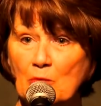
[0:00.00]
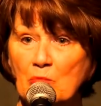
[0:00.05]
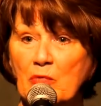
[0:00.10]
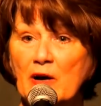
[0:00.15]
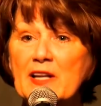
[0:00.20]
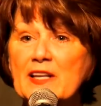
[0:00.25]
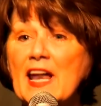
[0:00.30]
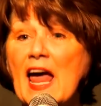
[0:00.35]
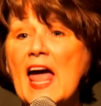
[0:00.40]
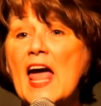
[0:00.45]

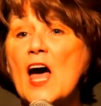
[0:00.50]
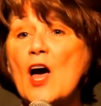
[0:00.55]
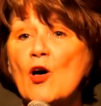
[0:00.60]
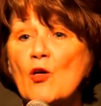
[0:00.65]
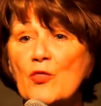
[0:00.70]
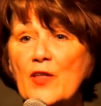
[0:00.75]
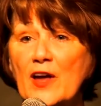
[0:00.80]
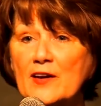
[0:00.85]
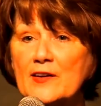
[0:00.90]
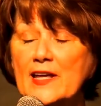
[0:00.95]
But
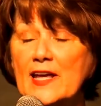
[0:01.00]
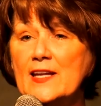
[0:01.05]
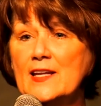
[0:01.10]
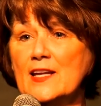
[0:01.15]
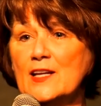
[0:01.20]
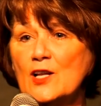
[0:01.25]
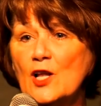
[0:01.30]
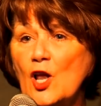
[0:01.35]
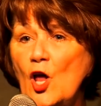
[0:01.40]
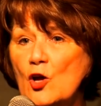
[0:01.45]
now they're
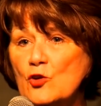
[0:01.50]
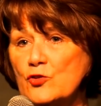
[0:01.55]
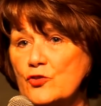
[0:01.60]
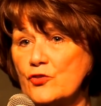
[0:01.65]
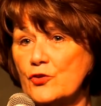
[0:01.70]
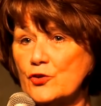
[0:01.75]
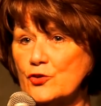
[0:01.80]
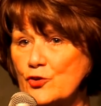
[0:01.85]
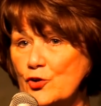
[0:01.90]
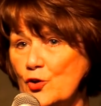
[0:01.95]
getting
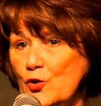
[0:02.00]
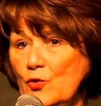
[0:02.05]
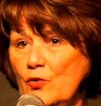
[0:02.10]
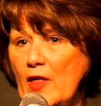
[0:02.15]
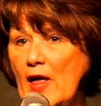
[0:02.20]
closer to